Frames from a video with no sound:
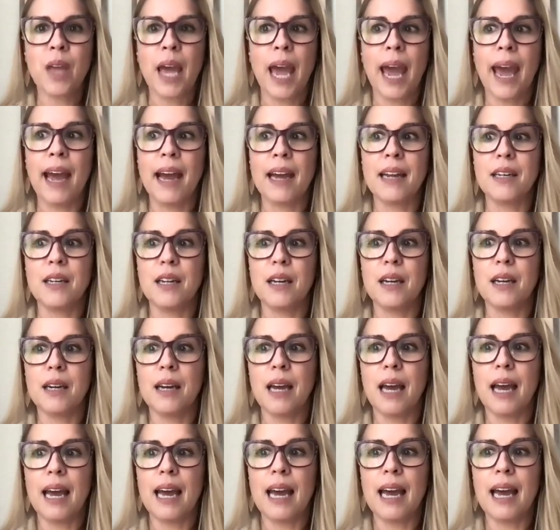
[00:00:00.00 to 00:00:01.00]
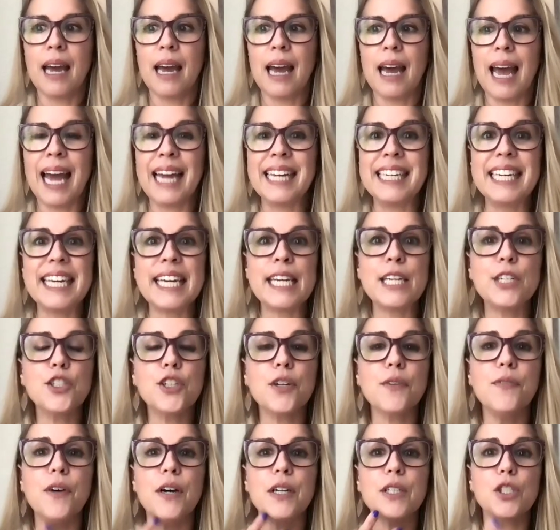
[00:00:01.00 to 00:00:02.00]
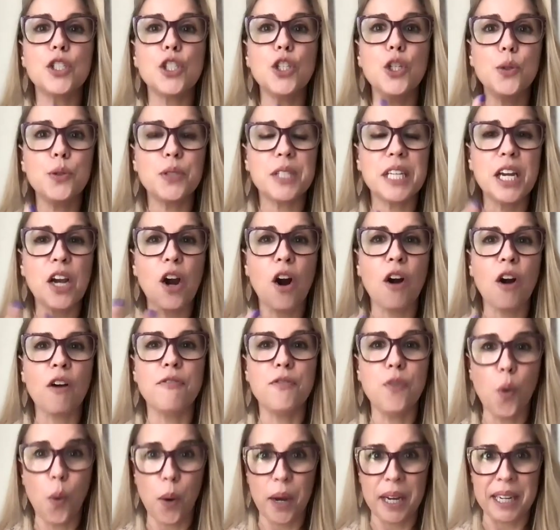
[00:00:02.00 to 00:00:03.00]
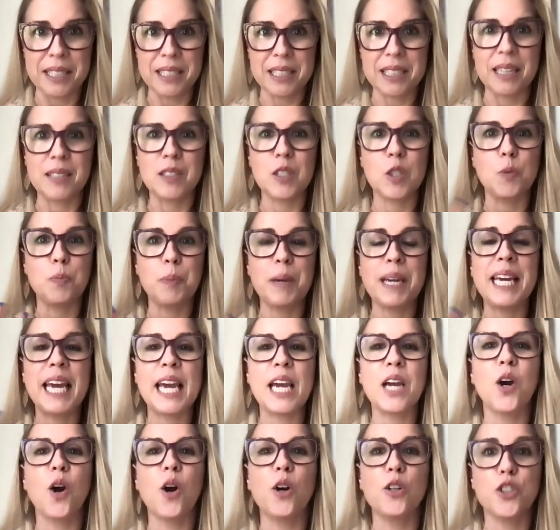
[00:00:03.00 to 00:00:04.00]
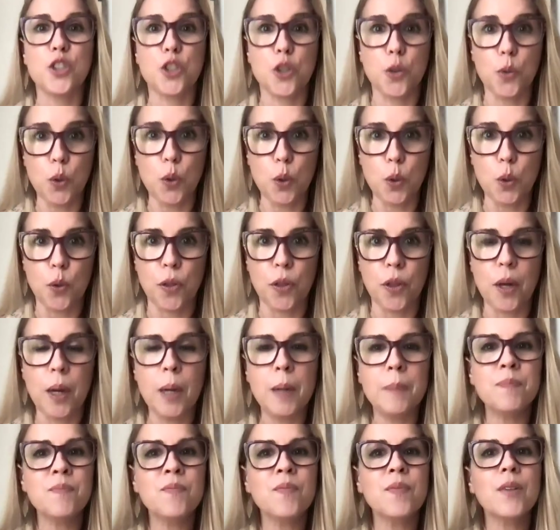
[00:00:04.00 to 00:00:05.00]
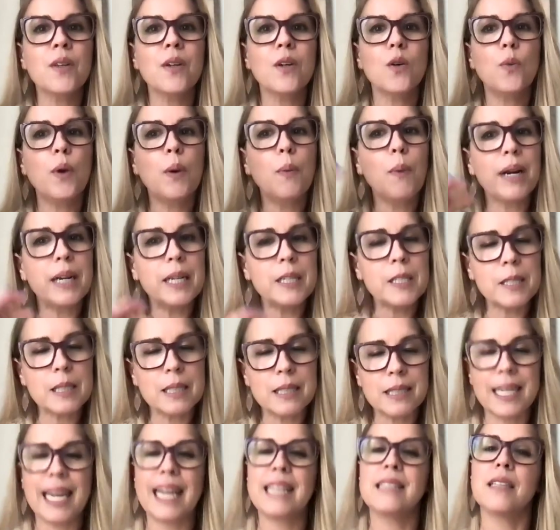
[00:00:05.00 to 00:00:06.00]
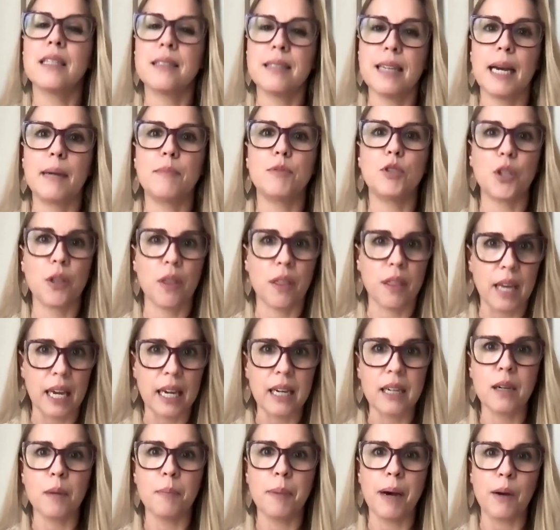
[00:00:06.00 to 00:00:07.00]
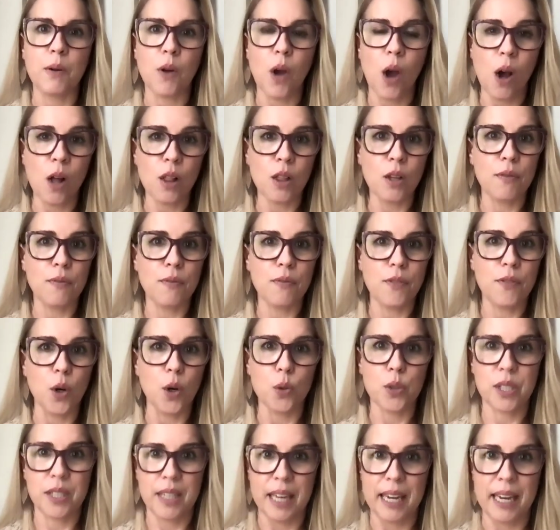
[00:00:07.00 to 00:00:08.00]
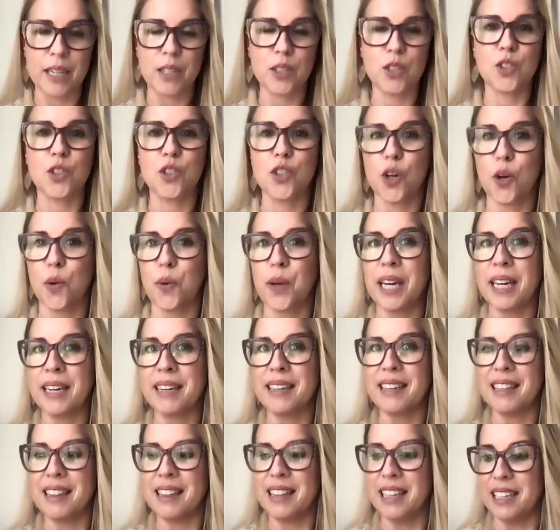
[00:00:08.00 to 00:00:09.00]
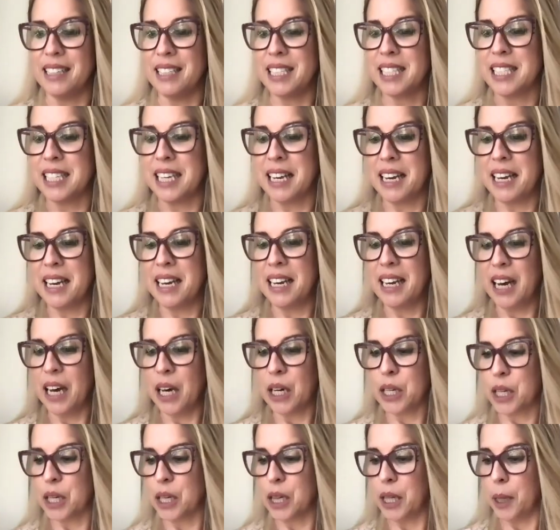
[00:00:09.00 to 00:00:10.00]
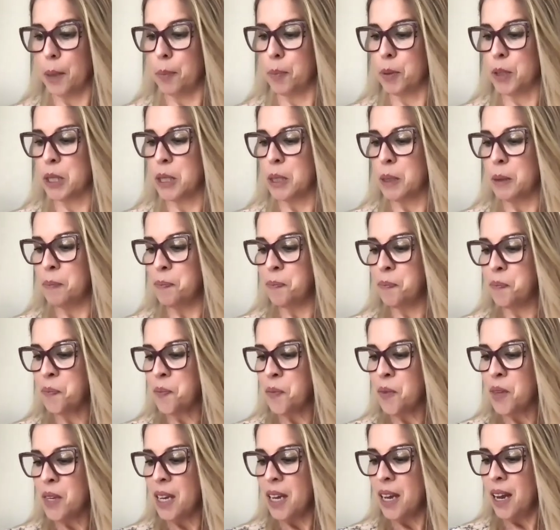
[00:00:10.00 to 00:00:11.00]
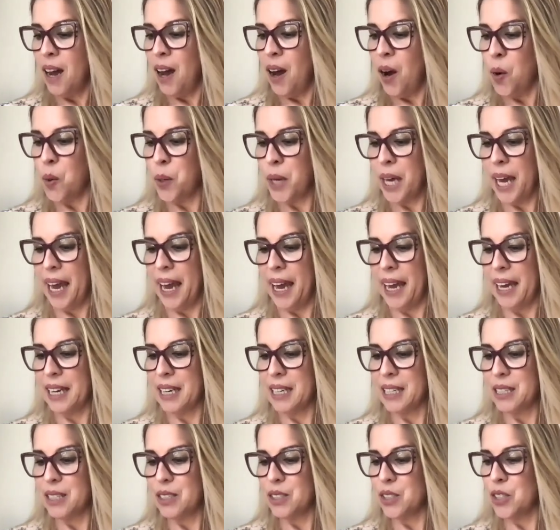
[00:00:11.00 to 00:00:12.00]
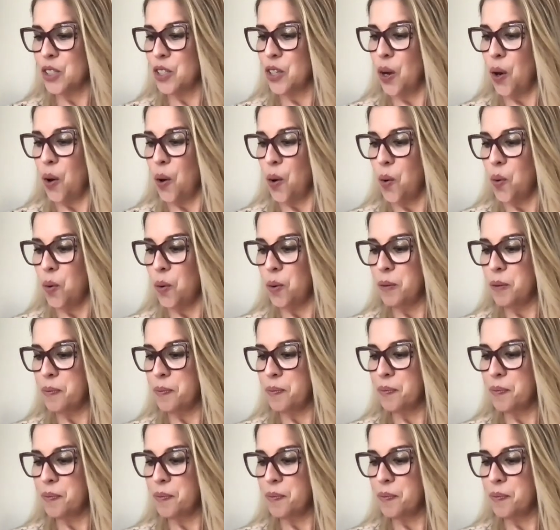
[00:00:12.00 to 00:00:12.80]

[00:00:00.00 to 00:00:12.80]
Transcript: And each of us using our voice and speaking our truth. We want to take the time to think about all of those things during this eclipse. Okay, so